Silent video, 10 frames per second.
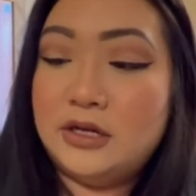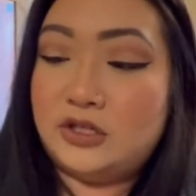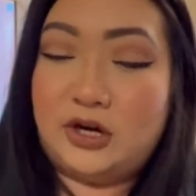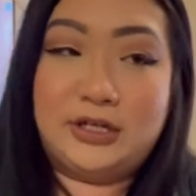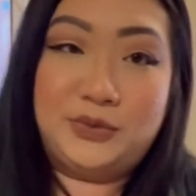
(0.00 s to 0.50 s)

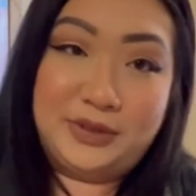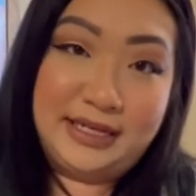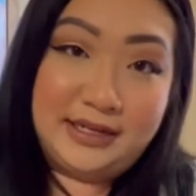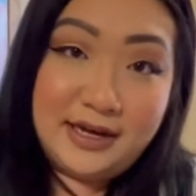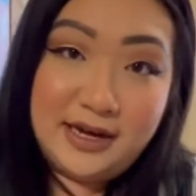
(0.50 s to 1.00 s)
Stark's really
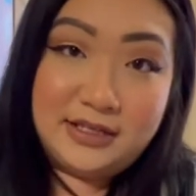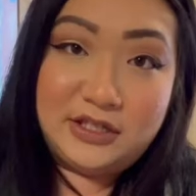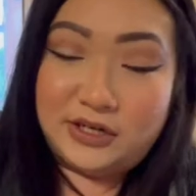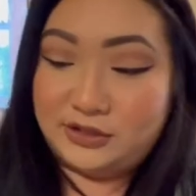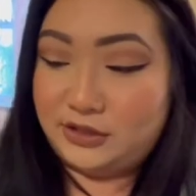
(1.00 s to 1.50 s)
good.
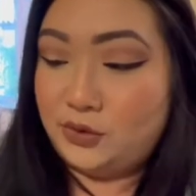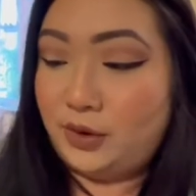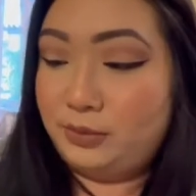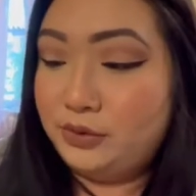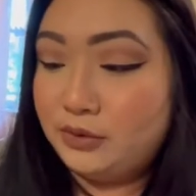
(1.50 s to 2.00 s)
Stark's a toy
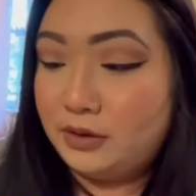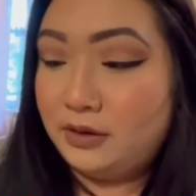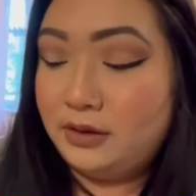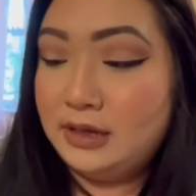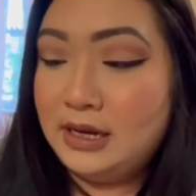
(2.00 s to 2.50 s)

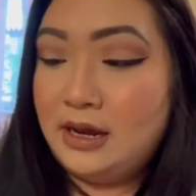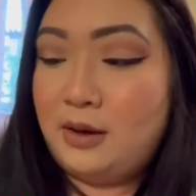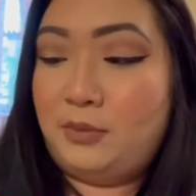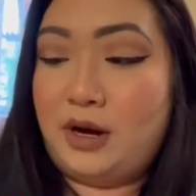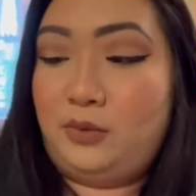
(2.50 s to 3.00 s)
poodle,
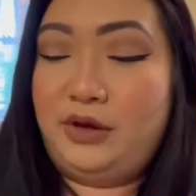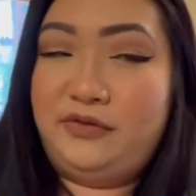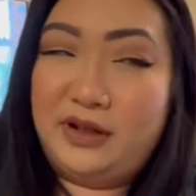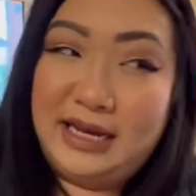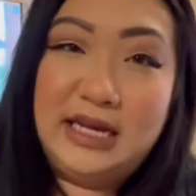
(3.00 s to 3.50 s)
but we
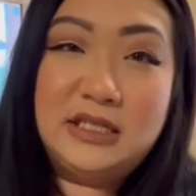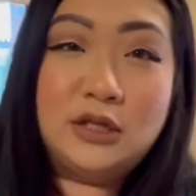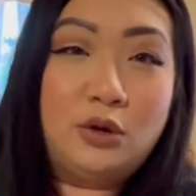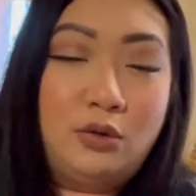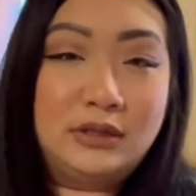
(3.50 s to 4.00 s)
feel like he's a
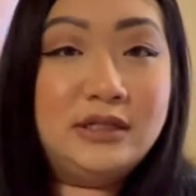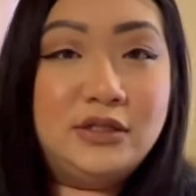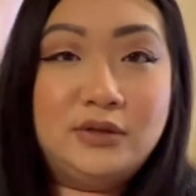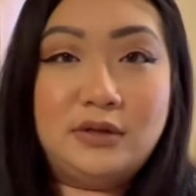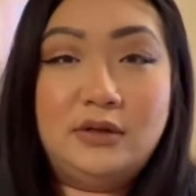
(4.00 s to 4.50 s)
golden
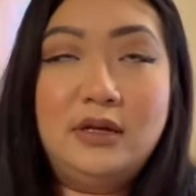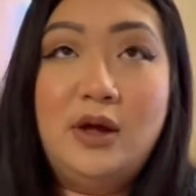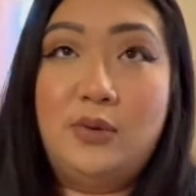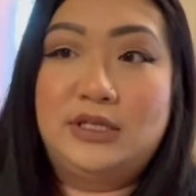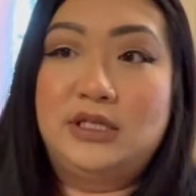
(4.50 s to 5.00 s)
doodle,
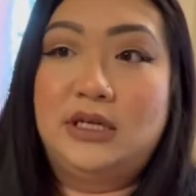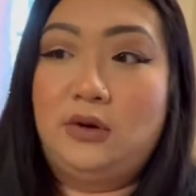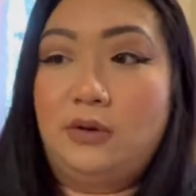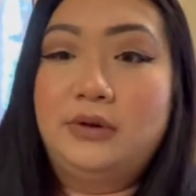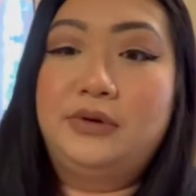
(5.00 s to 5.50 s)
which is a
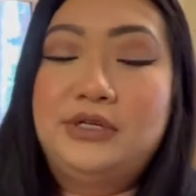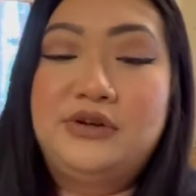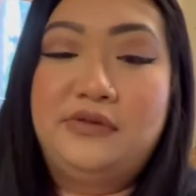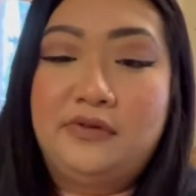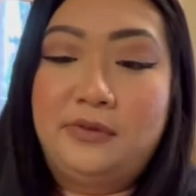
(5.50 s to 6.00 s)
golden
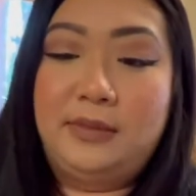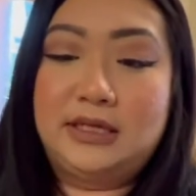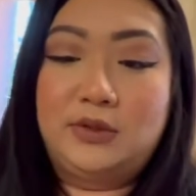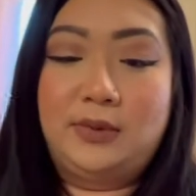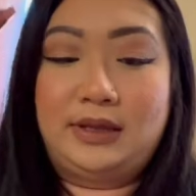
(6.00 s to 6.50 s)
retriever
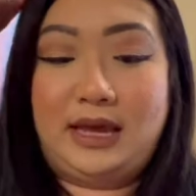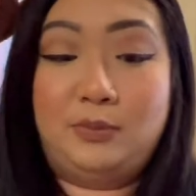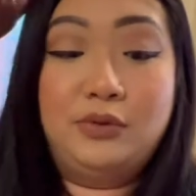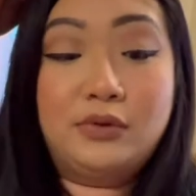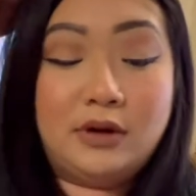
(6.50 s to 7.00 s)
mixed with a
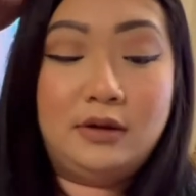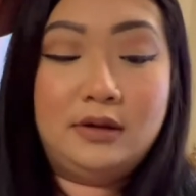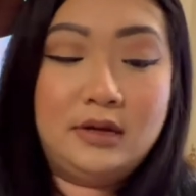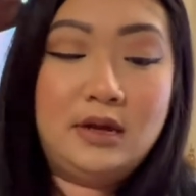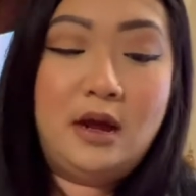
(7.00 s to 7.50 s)
poodle.
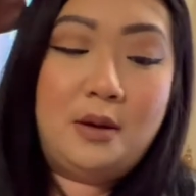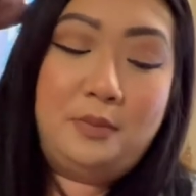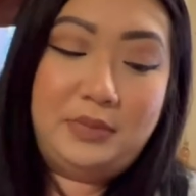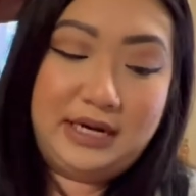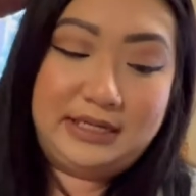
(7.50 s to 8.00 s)

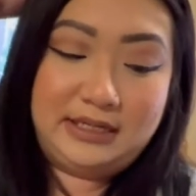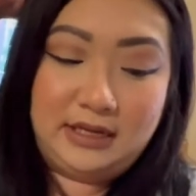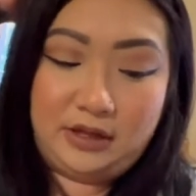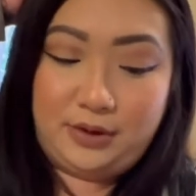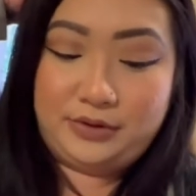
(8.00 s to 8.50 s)
But
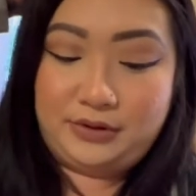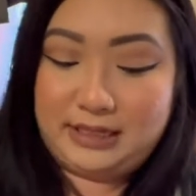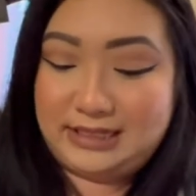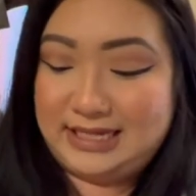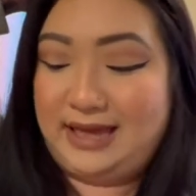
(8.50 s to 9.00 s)
the owner
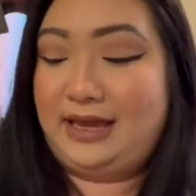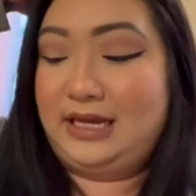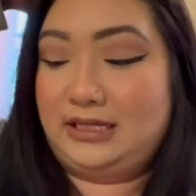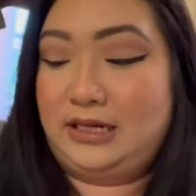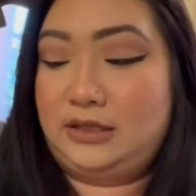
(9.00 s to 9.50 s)
did say that he
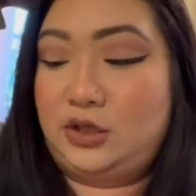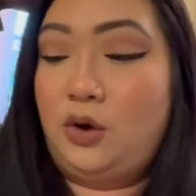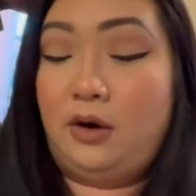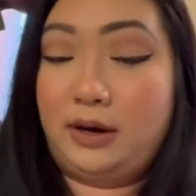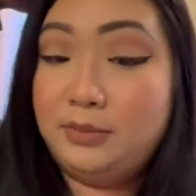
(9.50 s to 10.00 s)

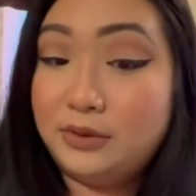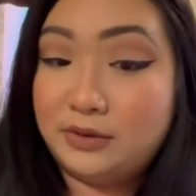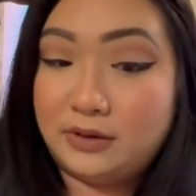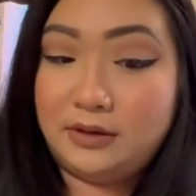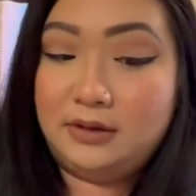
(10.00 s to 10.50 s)
toy
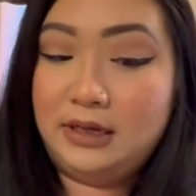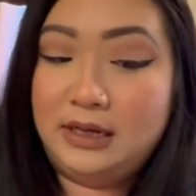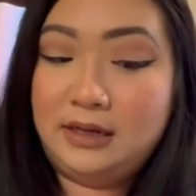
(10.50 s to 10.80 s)
poodle.